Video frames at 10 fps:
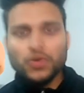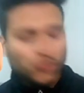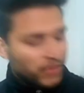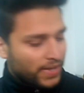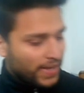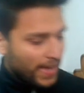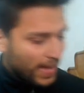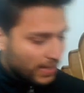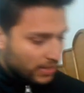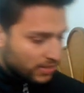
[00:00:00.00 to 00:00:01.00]
out today
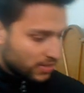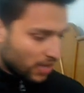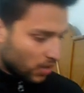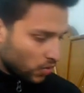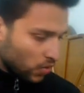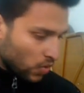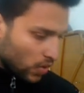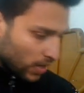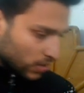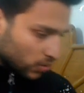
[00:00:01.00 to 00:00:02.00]
and this is how
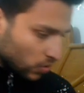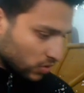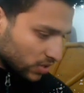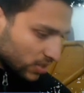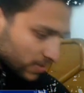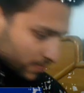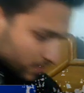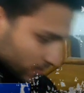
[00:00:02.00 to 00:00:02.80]
it looks.